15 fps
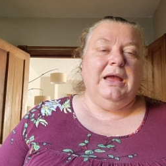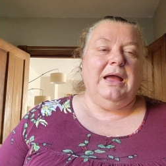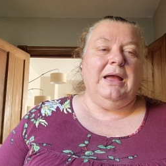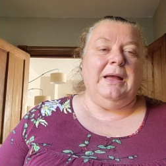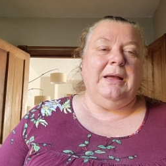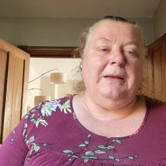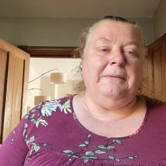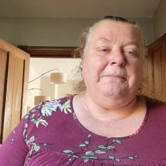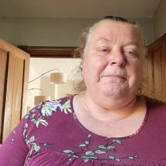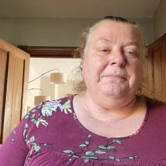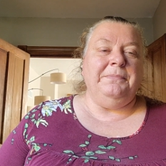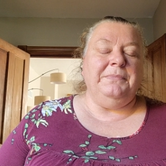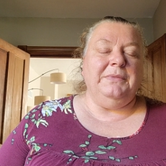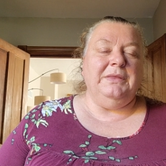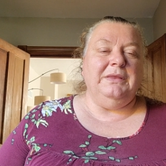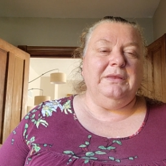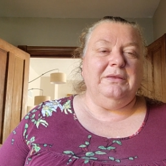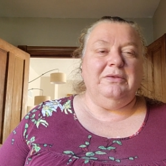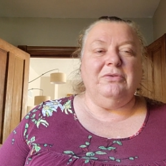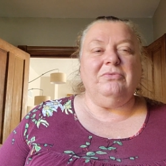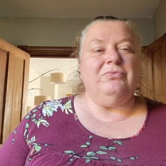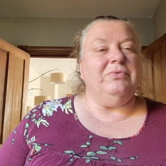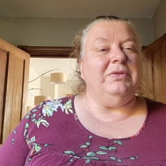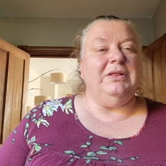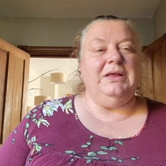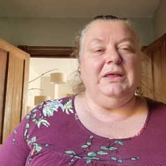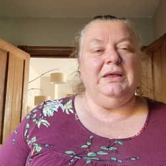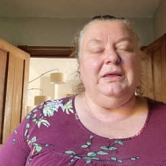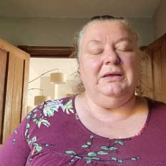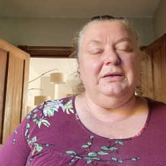Um, just
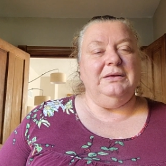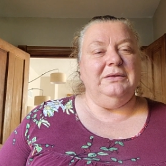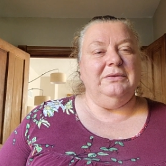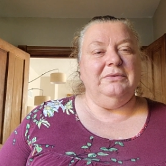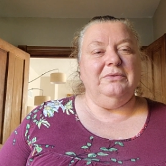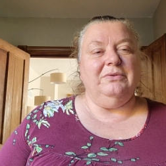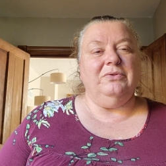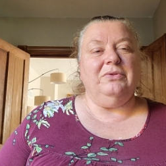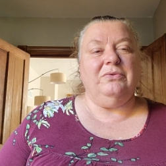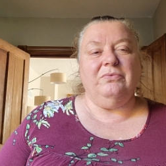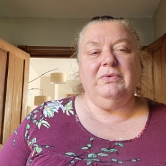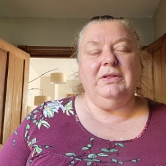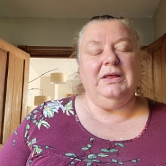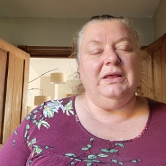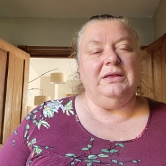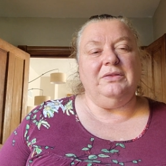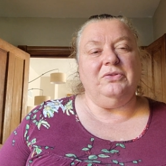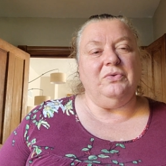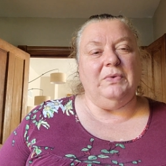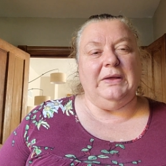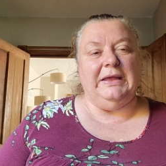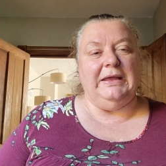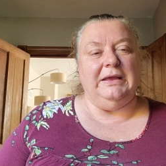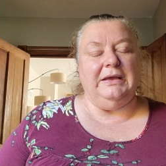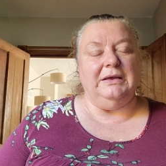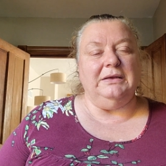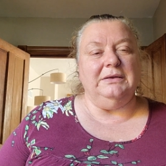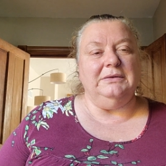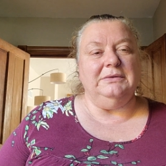really, just really enjoying